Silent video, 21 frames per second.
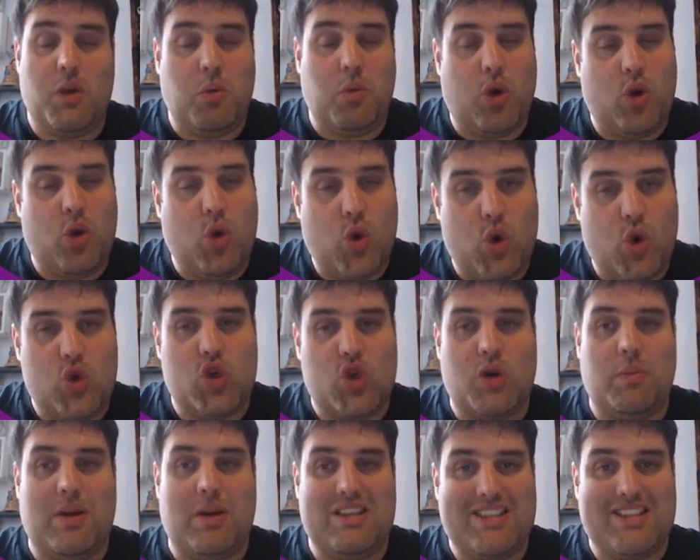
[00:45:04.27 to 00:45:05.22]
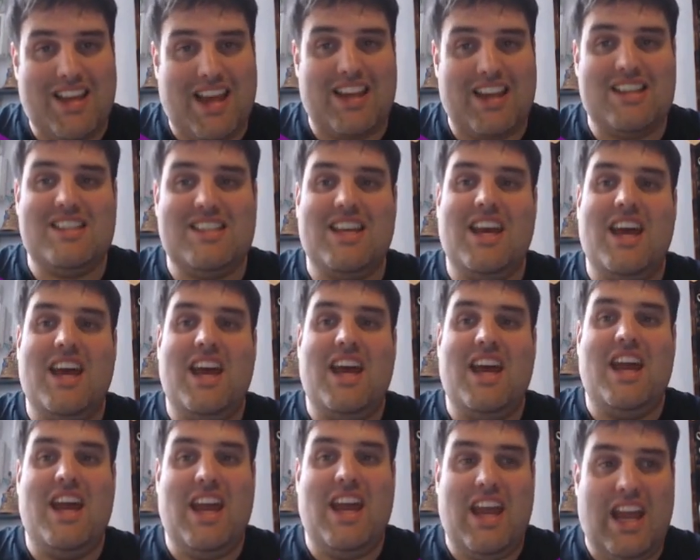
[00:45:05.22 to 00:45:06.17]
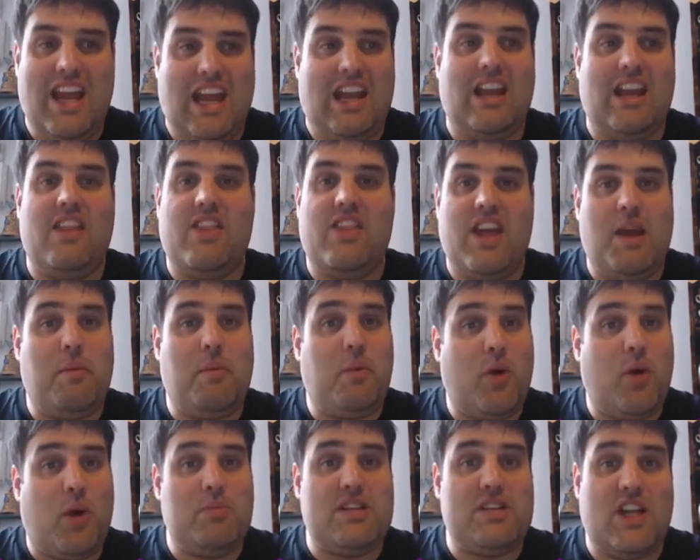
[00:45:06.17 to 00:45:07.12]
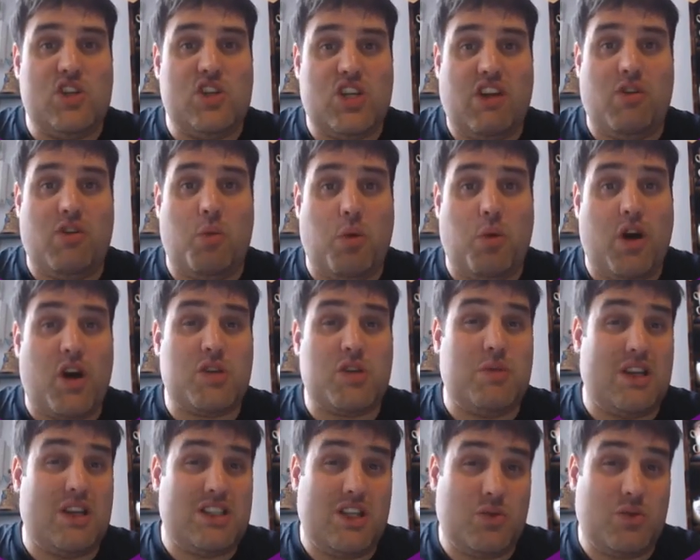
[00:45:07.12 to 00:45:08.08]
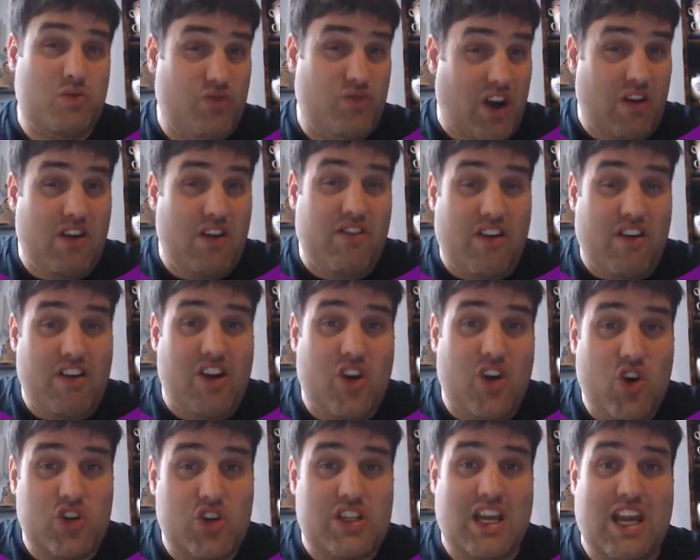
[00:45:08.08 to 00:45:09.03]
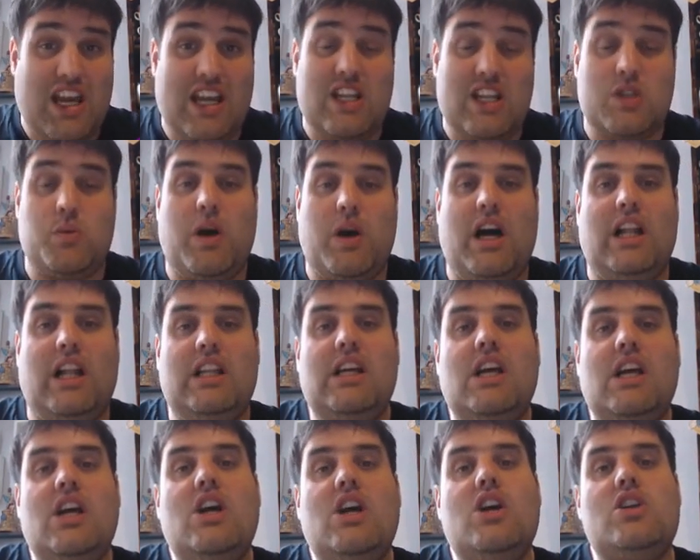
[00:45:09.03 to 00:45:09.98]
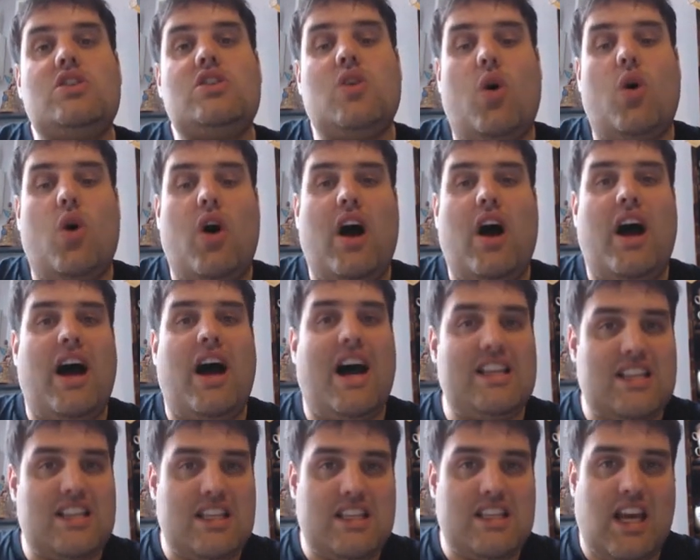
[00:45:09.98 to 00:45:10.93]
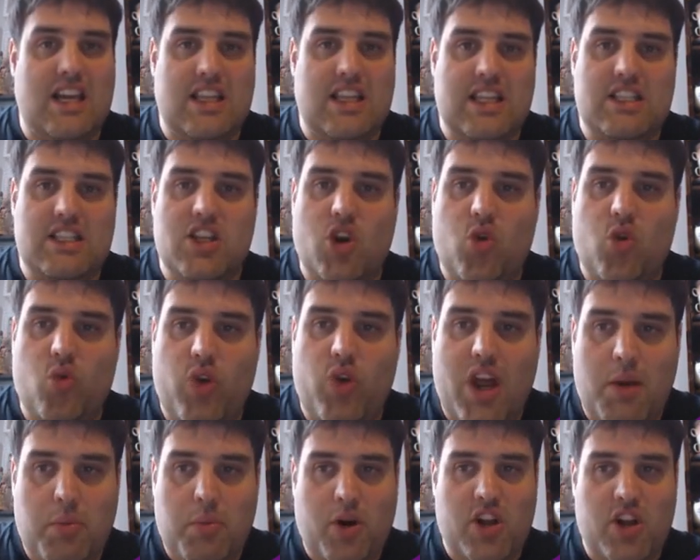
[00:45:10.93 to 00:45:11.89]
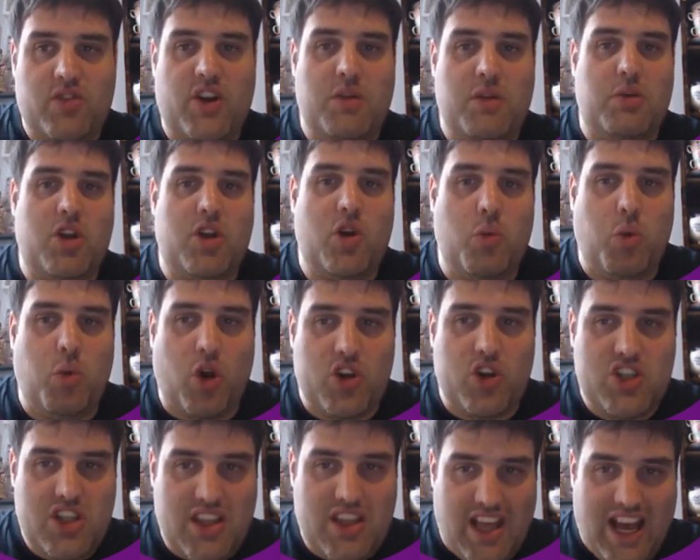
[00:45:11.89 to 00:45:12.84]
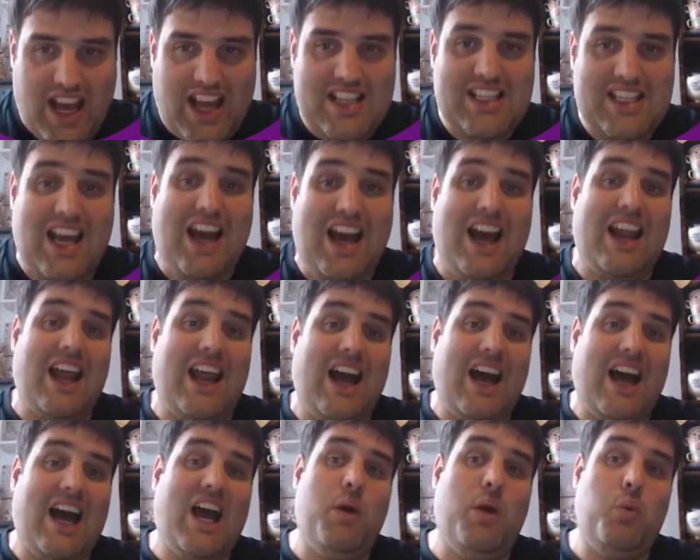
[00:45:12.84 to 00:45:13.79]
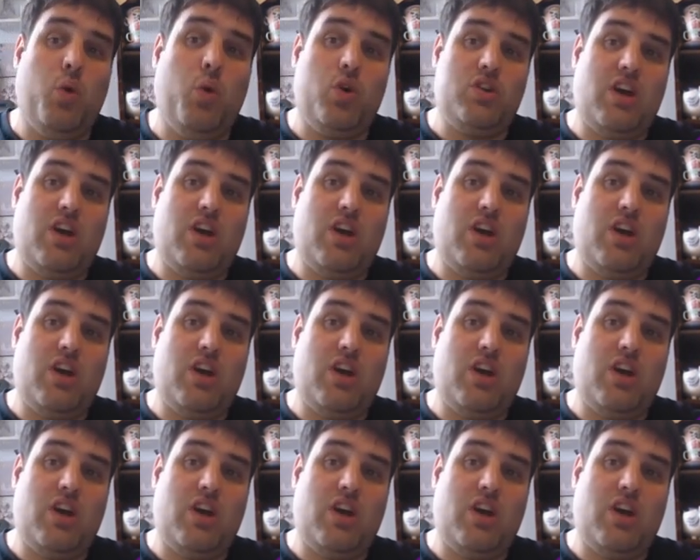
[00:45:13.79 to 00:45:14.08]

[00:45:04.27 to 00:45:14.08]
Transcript: 100% in the prompt engineering workspace, is very, very good at it as well. So as I said, this is a great product for anybody who wants that, and I would